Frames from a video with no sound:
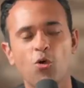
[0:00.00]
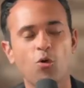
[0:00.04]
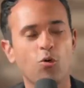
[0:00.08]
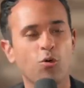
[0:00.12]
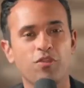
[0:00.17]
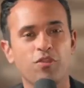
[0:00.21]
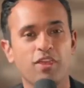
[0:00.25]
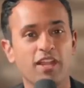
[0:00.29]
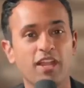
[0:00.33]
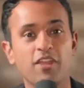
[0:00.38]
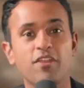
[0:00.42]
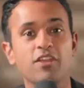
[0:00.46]

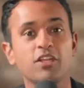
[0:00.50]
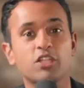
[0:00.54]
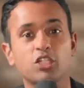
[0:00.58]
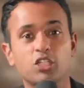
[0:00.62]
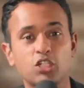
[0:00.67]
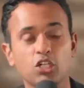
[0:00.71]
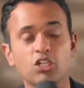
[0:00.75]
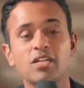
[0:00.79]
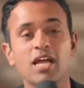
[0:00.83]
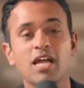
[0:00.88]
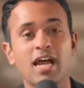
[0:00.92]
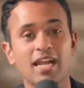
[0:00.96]
that I think
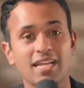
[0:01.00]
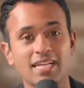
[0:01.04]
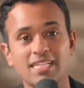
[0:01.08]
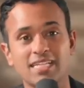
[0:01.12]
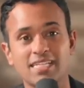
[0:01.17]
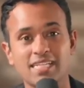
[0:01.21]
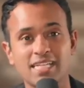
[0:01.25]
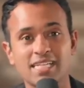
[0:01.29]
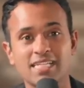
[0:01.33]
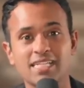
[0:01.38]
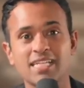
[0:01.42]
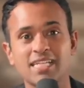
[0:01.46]
should not
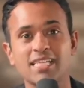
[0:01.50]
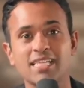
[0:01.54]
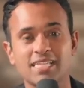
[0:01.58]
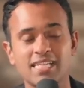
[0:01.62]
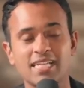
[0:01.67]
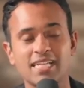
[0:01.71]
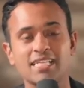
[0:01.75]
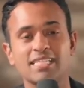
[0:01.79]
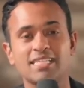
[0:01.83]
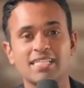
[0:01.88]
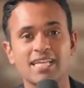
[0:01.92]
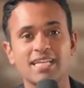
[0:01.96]
exist, in the
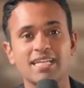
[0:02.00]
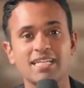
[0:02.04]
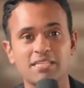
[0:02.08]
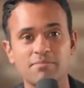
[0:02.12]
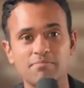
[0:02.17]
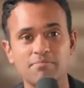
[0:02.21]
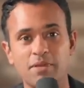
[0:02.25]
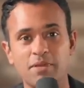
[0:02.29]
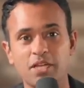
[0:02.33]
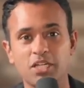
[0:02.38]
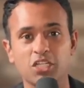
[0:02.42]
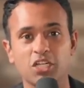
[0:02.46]
sense that its
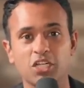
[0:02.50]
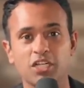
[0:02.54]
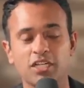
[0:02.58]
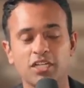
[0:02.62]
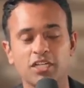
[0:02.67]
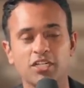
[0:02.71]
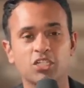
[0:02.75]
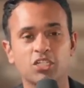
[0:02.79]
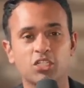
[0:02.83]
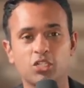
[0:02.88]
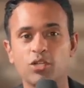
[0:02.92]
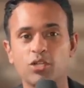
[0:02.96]

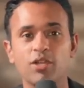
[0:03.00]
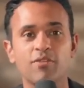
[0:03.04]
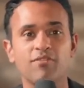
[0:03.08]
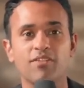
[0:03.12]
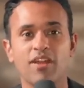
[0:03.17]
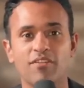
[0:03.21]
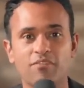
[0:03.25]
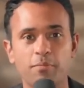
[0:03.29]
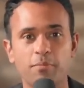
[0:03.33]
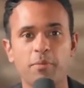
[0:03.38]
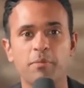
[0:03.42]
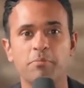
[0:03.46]
mission should have
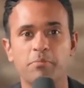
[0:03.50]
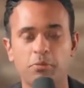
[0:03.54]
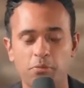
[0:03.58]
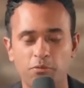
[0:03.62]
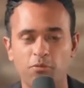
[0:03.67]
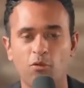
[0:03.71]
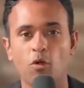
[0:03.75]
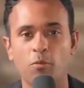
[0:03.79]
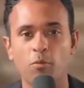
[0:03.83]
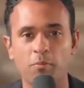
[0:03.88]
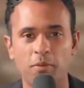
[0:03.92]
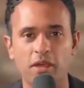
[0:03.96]
never been
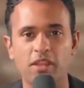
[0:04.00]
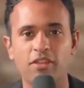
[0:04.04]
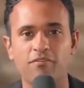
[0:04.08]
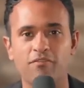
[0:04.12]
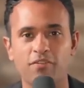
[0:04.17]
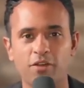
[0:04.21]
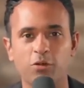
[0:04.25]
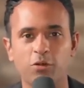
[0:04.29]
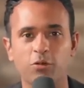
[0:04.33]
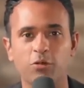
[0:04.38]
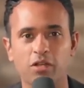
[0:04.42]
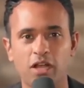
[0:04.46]
performed by the
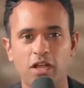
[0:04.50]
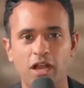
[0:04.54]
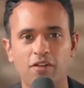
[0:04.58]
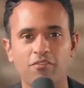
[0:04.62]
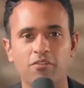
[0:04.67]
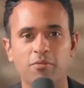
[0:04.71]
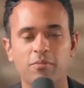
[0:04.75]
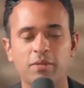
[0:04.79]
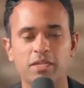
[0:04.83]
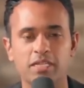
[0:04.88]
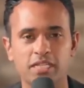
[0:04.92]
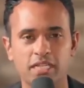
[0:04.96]
federal
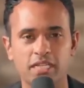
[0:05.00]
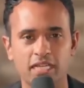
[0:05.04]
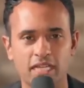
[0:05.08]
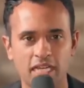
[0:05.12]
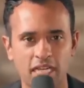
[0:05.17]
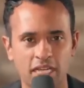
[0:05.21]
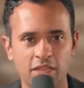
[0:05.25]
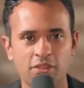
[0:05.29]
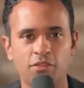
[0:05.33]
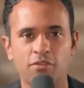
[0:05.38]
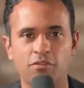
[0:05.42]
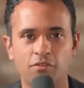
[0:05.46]
government
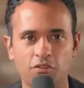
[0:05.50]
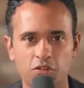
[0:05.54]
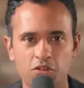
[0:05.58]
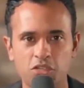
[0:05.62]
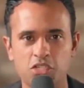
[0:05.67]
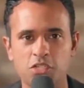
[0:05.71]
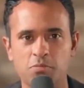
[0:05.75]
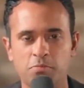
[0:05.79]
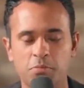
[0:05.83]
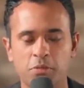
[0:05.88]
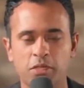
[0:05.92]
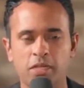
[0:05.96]
in the
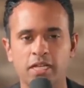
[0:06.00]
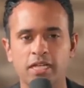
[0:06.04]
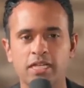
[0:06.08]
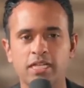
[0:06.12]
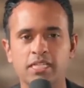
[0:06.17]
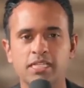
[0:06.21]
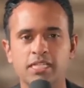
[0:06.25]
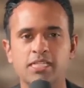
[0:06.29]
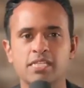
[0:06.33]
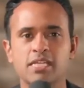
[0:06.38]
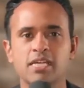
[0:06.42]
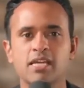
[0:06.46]
first
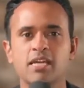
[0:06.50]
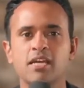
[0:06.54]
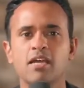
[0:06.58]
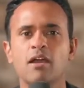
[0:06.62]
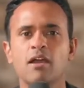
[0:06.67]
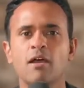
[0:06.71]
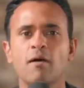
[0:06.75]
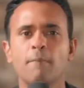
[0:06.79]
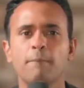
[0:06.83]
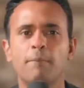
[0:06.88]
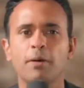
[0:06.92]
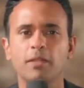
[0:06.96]
place.
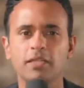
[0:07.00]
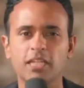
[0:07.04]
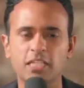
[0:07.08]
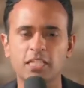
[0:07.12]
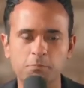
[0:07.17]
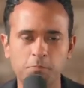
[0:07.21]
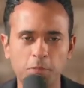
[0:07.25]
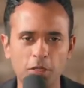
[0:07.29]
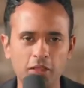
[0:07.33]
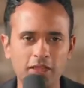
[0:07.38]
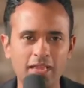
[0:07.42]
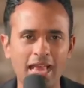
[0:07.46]
But let's
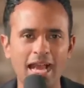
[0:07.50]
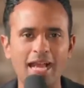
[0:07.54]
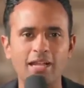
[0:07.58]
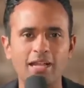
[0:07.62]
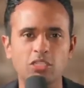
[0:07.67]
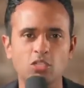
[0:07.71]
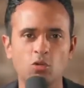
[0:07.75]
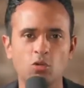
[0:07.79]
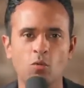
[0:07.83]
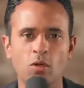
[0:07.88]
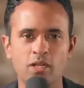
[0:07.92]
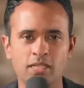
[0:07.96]
put that
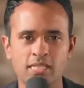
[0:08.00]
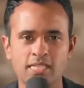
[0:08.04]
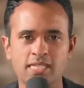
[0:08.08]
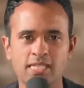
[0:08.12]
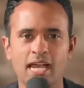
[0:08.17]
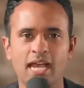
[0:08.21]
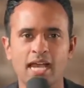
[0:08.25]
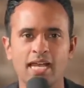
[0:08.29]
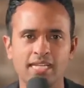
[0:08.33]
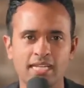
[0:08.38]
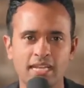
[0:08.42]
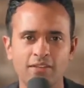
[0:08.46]
to one
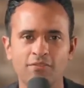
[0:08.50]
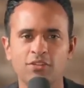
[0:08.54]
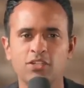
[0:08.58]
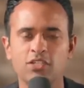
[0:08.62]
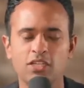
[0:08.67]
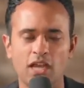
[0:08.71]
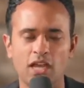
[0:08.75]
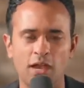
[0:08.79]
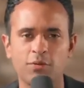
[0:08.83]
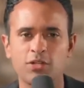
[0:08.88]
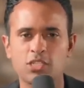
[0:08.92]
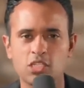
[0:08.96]
side, given
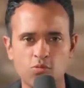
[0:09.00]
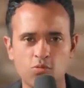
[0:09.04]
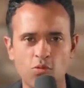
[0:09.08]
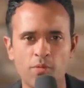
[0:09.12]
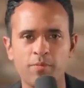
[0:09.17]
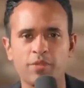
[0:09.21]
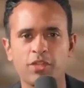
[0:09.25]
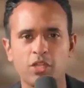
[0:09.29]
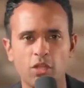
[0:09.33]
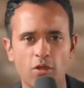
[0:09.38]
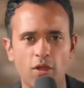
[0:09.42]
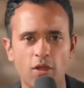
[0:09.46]
I want to swim
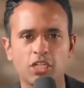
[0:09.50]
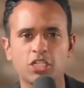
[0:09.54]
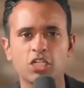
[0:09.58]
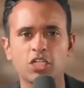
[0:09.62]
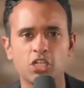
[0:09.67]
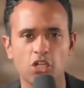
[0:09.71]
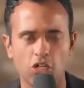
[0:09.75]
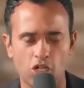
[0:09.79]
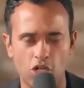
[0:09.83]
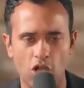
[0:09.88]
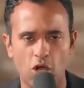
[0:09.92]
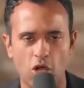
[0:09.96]
in the direction
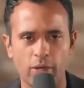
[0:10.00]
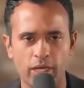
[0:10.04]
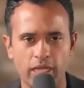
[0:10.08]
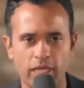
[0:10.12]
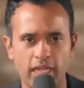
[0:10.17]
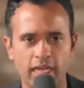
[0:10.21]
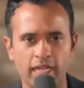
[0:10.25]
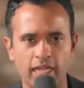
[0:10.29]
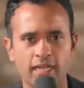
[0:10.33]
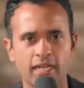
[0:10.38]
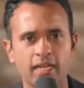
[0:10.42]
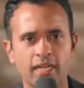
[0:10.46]
you're going
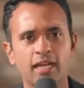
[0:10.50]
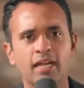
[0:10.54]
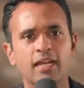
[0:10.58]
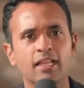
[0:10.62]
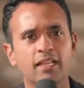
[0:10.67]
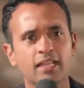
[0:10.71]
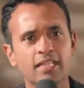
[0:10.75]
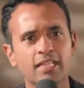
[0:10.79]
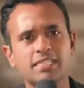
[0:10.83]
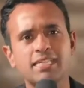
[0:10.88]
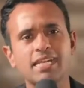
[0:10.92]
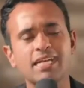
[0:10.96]
then.
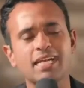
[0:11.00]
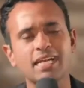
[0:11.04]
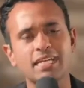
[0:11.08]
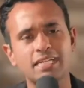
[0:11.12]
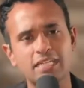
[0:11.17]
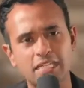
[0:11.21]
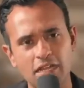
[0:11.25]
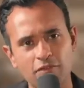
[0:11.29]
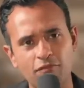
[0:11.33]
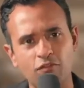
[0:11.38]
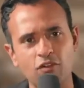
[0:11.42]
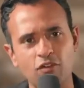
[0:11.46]
Let's take a
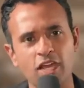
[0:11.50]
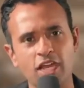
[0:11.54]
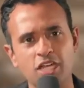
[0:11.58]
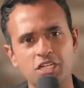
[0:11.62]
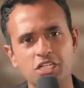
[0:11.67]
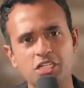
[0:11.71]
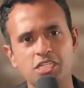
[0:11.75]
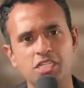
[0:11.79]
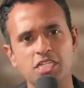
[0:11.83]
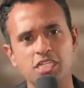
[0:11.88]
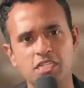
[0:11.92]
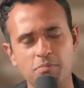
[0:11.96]
different
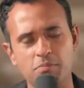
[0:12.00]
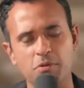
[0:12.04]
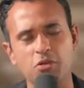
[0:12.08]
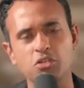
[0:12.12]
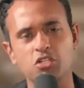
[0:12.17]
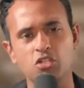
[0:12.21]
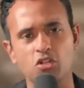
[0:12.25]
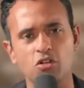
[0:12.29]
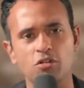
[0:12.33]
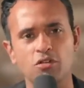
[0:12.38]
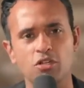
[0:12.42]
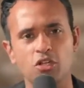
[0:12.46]
agency.
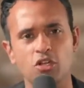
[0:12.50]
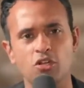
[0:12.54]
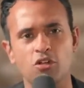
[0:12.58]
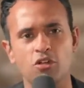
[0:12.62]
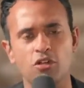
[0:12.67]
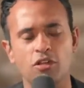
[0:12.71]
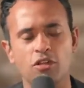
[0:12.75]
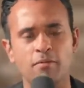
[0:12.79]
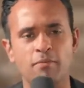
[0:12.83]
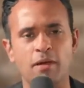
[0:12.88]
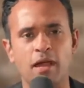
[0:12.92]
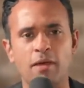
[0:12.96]
Suppose you're
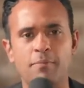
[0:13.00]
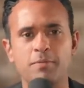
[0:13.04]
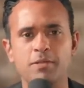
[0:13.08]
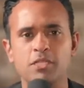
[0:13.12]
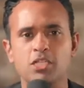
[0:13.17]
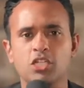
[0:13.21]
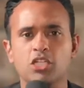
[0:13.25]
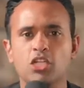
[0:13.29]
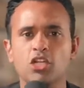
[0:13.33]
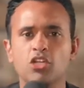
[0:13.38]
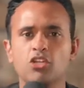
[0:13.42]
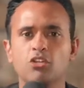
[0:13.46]
in my
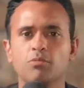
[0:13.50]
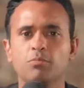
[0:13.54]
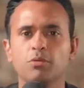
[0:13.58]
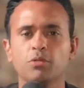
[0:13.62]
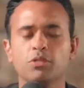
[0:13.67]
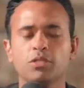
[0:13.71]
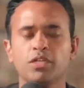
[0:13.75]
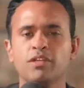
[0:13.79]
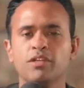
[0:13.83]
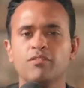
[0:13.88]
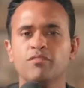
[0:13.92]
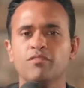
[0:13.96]
position and you
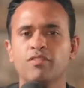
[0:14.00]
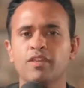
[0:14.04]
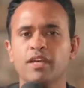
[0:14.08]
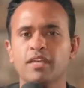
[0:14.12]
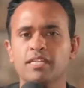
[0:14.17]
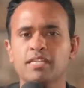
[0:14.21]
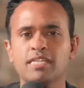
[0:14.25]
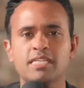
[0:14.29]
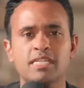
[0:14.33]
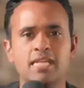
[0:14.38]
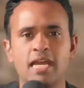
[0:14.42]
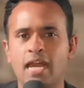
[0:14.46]
believe
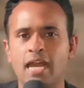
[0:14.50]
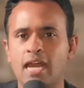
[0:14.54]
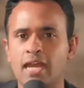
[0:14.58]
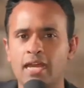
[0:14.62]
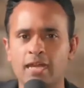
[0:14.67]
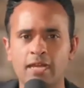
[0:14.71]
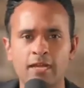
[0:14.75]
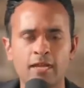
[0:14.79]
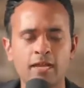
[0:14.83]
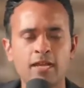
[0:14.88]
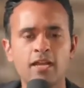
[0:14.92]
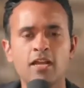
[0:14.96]
that,
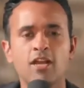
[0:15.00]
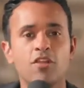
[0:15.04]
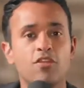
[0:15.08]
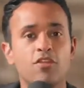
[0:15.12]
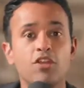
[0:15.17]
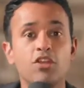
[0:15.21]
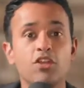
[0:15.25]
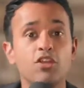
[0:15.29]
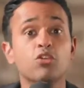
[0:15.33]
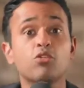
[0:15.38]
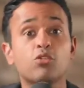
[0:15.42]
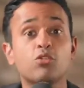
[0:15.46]
say, the
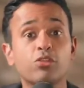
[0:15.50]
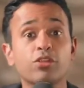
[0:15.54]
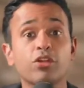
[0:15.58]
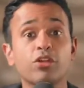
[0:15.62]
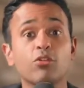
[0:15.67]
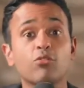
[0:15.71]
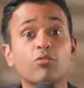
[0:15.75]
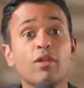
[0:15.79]
Nuclear